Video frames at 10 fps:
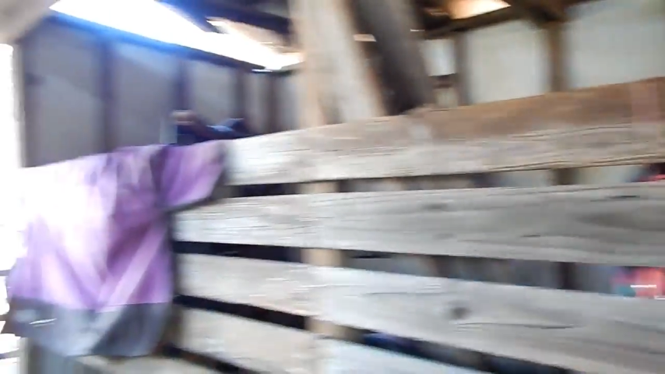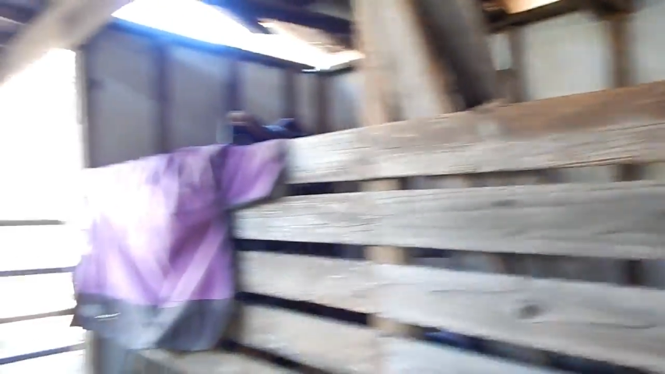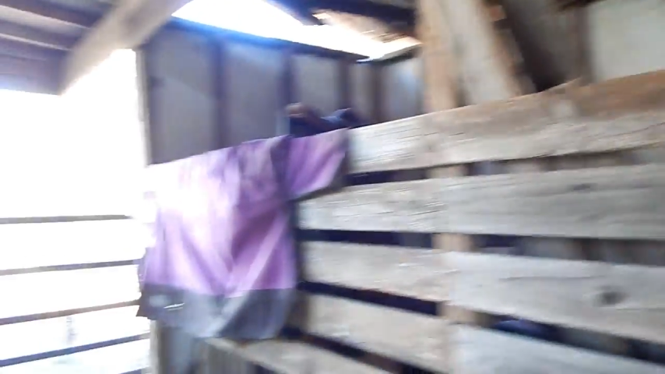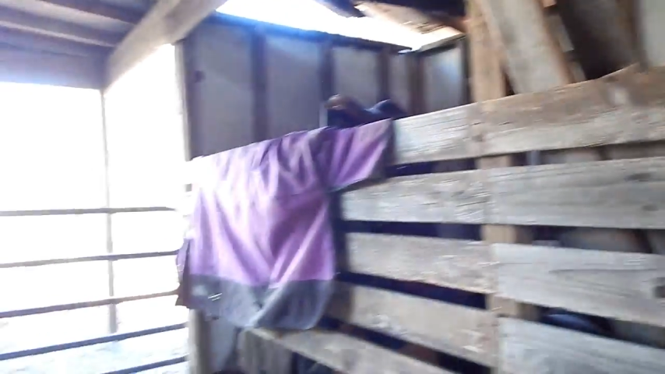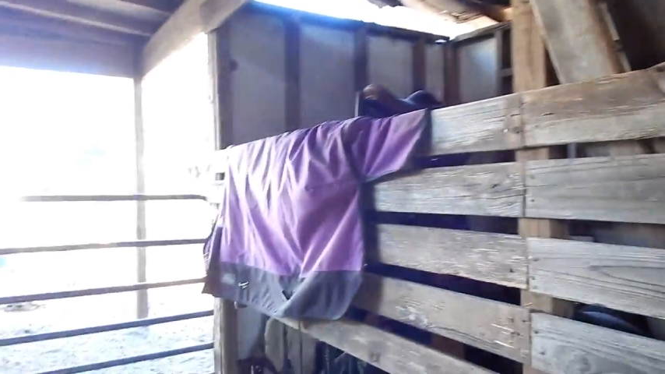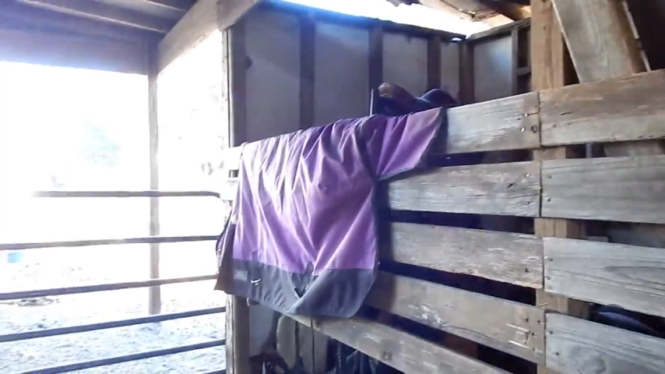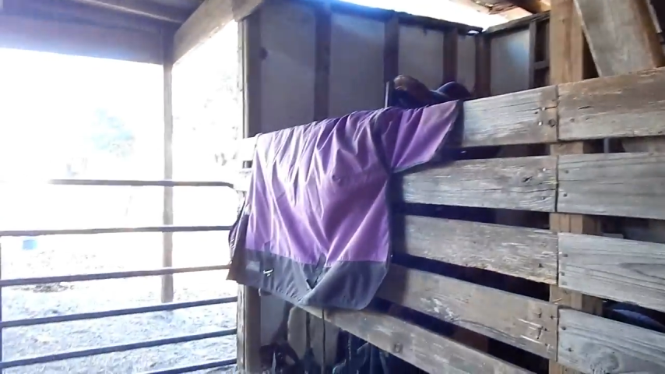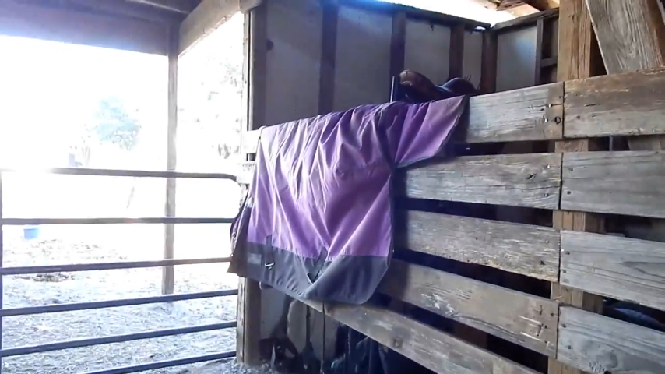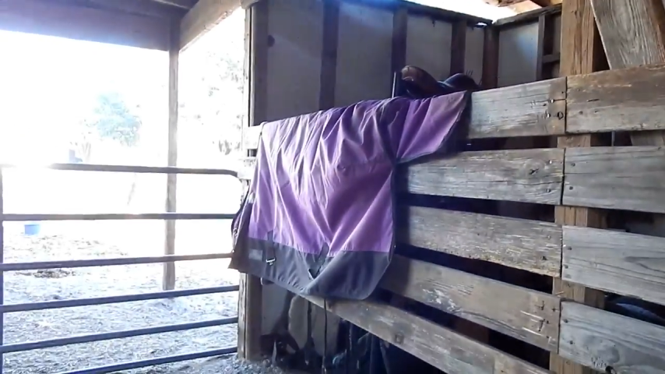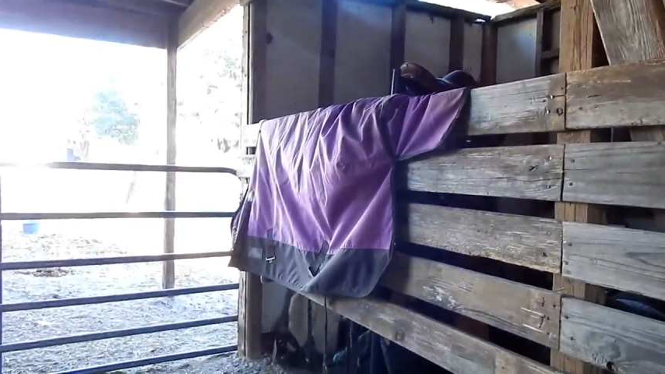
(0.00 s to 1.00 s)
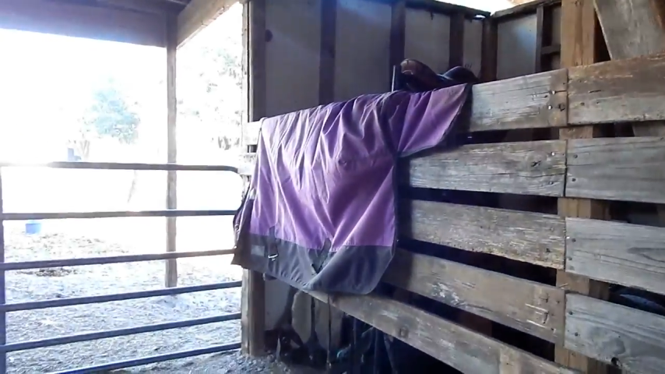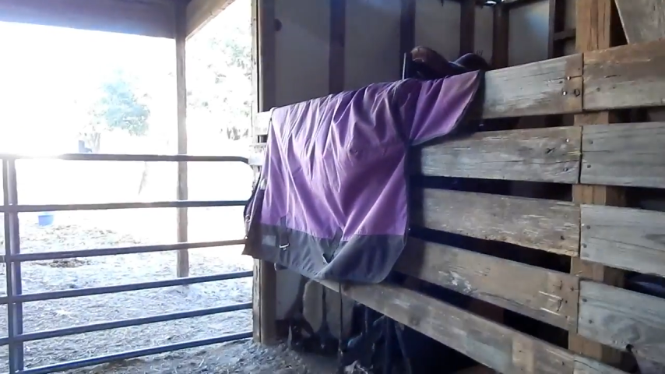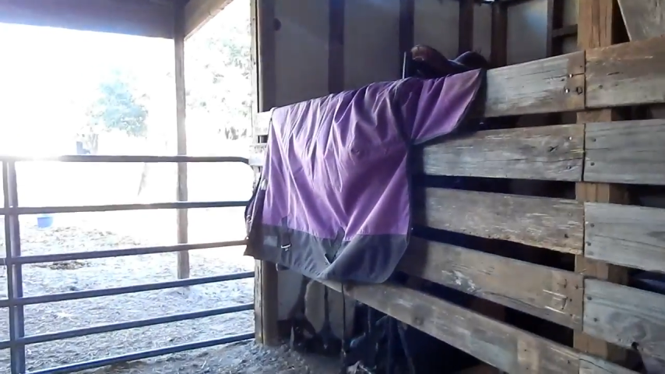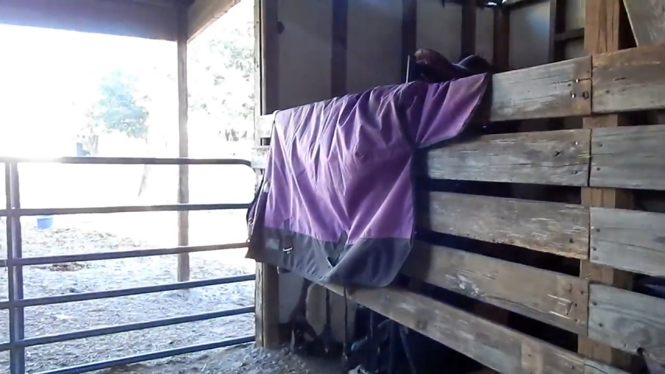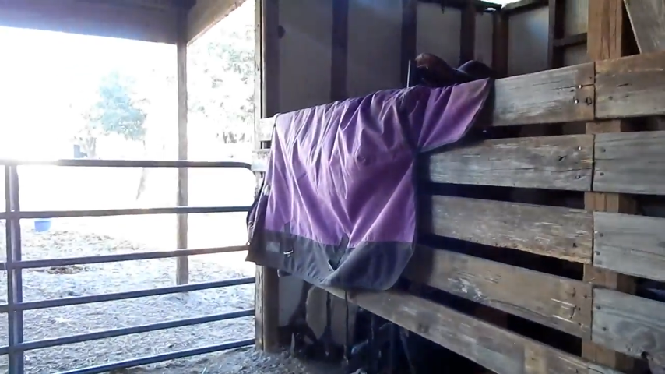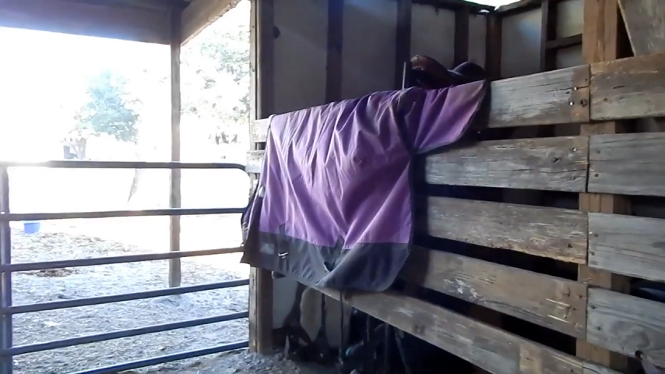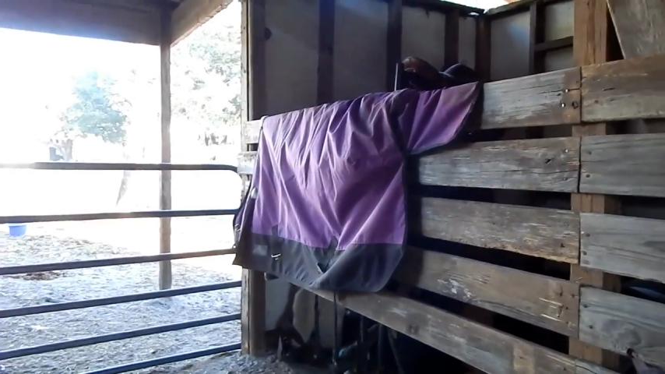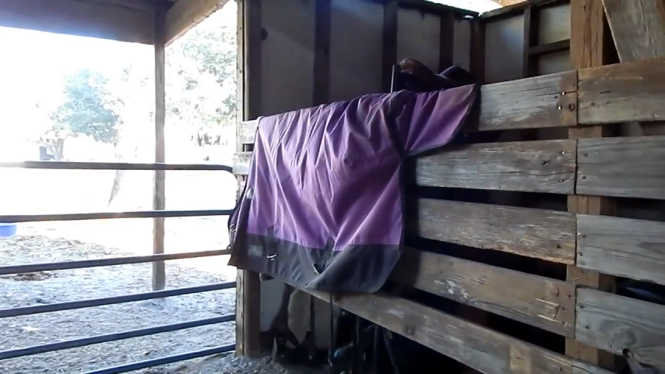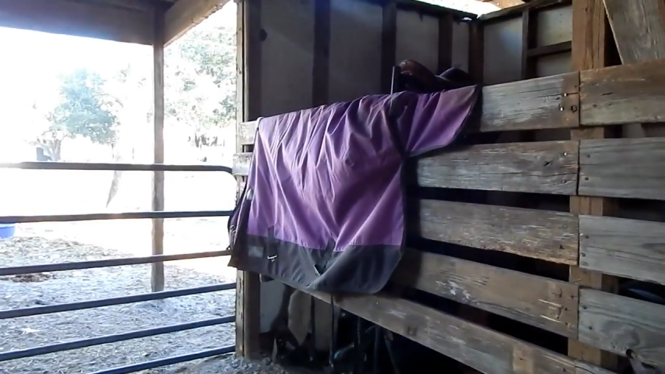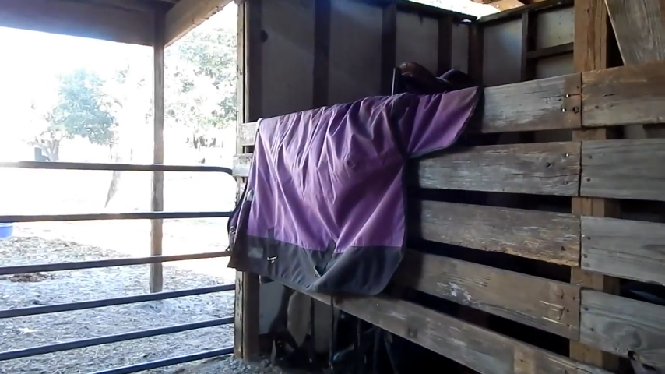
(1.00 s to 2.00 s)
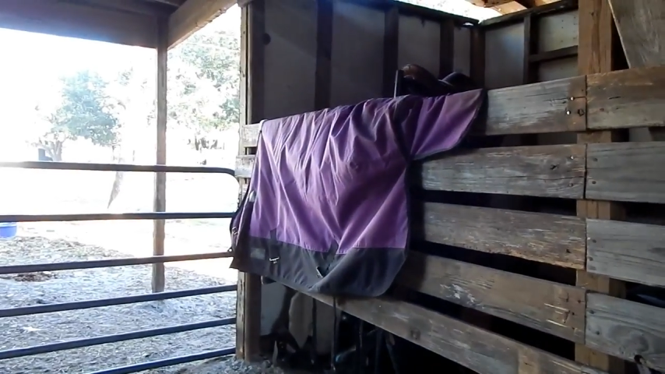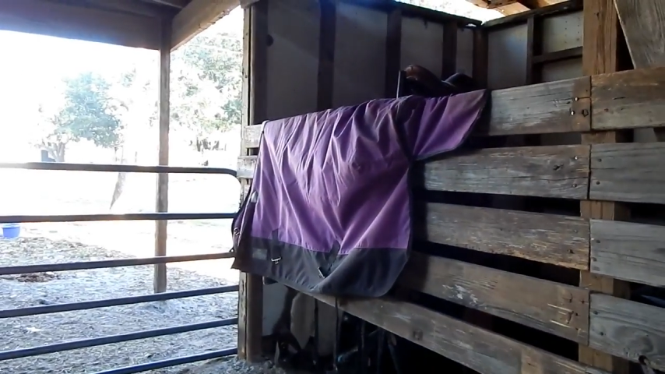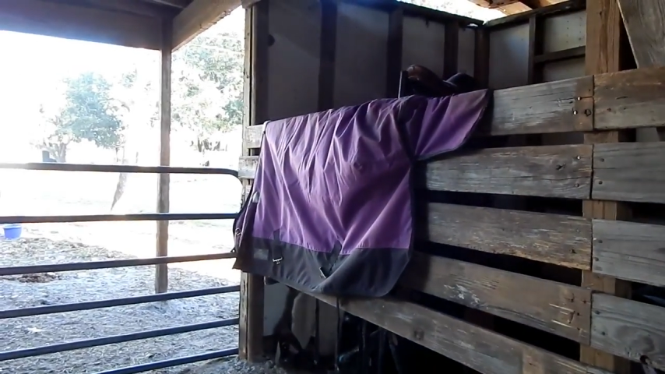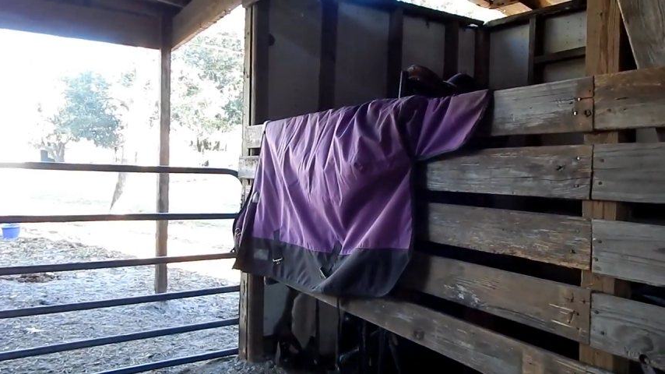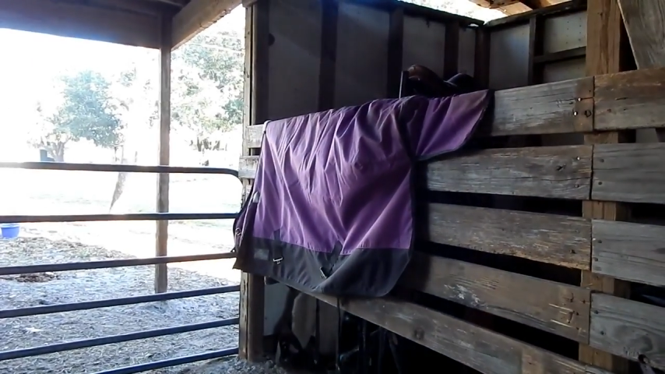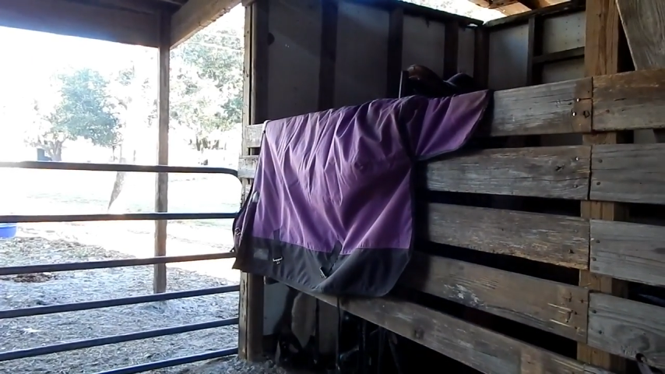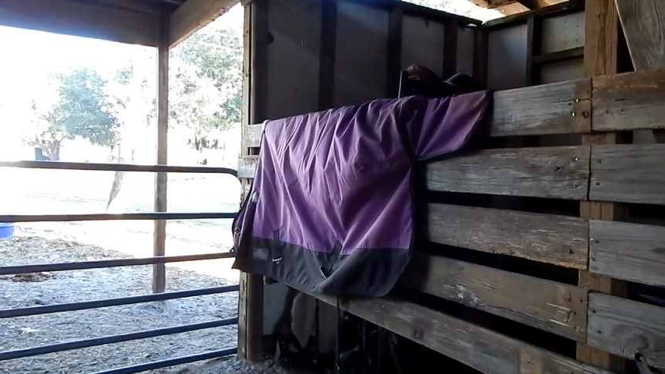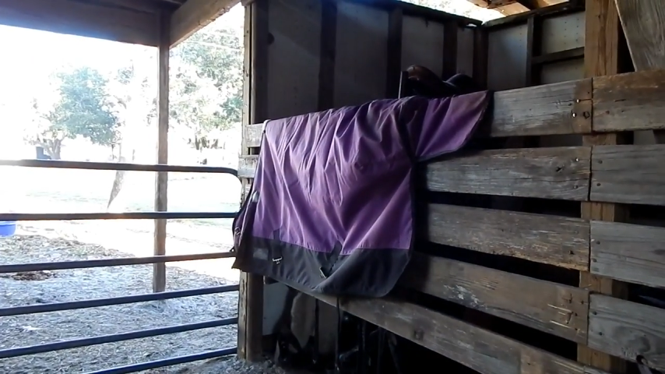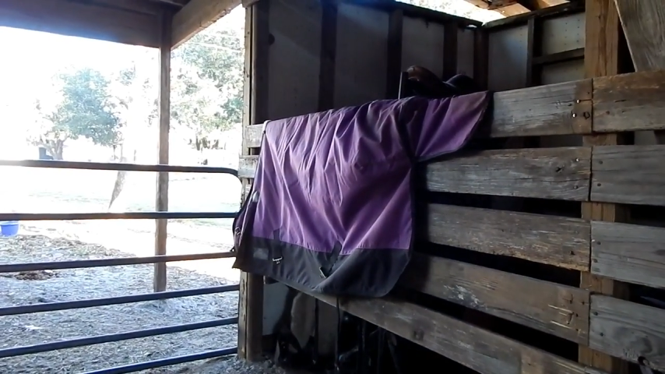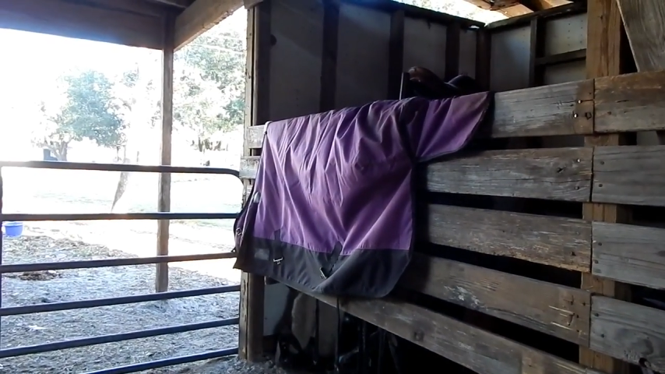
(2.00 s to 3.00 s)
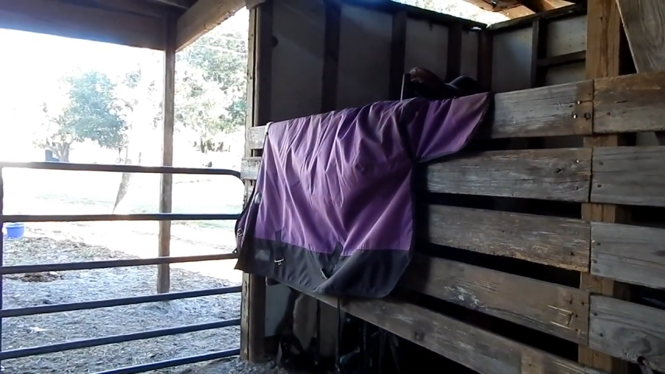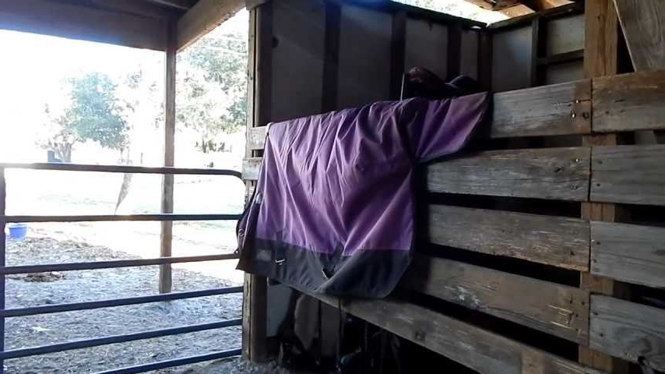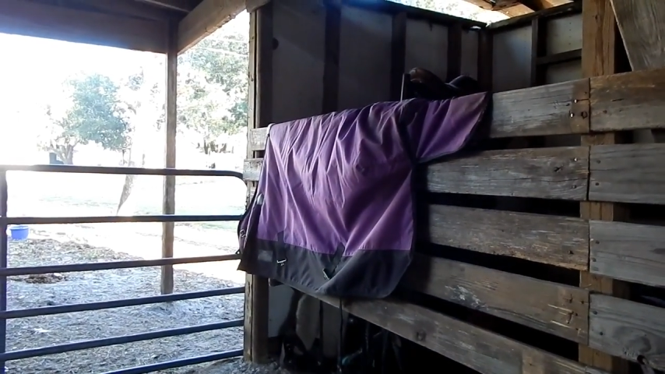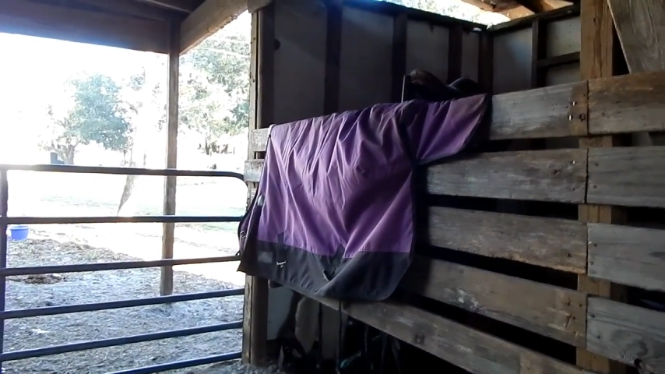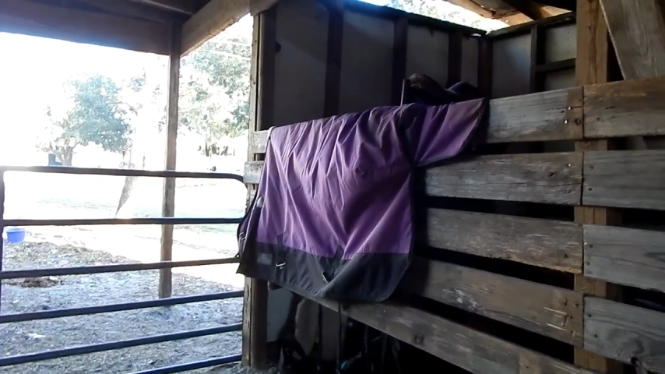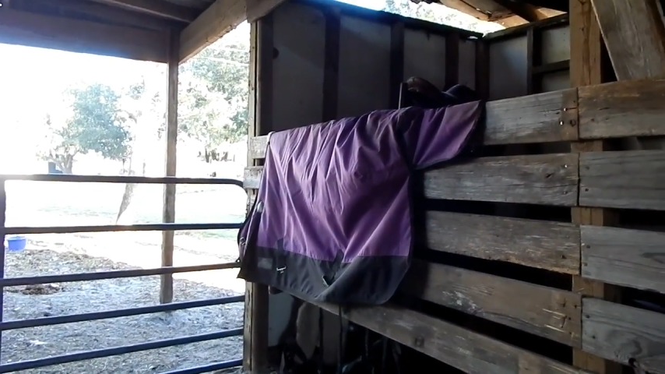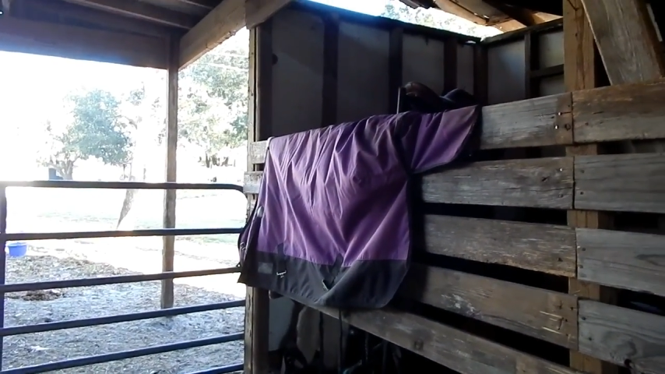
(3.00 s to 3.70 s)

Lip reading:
(no speaker visible)